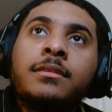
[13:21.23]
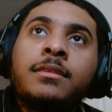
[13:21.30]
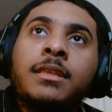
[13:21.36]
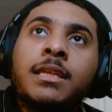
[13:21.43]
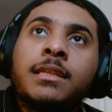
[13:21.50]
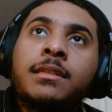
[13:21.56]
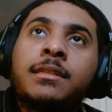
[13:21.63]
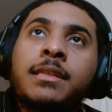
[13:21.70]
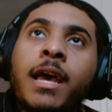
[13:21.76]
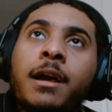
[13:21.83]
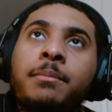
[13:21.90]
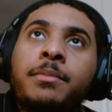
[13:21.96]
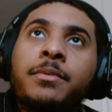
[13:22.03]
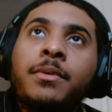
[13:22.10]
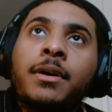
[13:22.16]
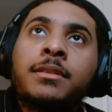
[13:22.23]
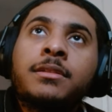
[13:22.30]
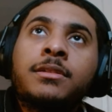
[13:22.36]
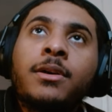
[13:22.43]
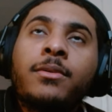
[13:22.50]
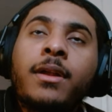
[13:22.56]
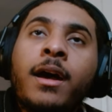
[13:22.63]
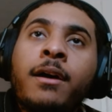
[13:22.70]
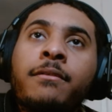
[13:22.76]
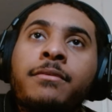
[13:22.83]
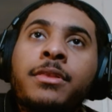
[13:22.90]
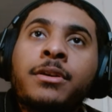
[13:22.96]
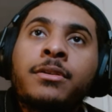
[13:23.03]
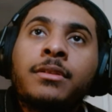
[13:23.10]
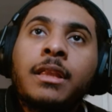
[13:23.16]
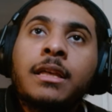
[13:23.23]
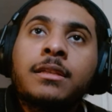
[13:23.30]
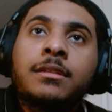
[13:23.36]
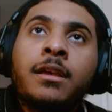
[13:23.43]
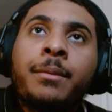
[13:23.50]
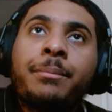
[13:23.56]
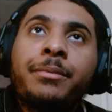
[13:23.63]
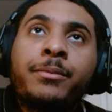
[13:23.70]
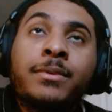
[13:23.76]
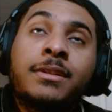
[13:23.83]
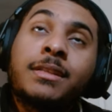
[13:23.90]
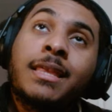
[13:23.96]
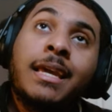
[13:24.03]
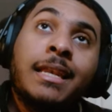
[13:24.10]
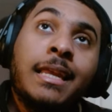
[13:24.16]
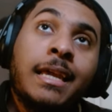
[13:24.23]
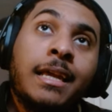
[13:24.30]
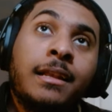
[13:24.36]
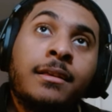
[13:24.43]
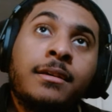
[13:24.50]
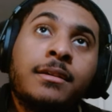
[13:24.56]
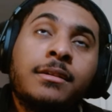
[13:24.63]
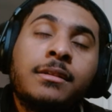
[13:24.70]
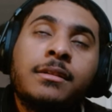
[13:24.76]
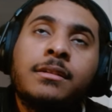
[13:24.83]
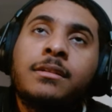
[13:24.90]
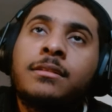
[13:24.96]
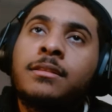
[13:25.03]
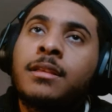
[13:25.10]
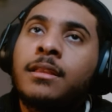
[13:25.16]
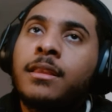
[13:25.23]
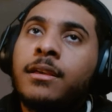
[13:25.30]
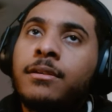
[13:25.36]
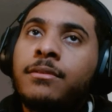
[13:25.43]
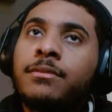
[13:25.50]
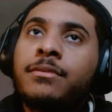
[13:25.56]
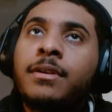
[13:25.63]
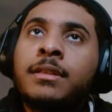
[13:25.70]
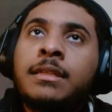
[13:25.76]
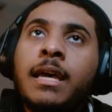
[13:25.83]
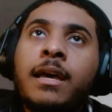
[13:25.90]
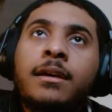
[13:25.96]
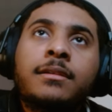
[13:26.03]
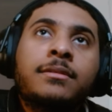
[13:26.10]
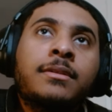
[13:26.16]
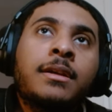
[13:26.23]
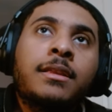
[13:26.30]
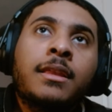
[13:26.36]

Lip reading: these TEQ Buhans don't have their links up, which they need to live attacks, right?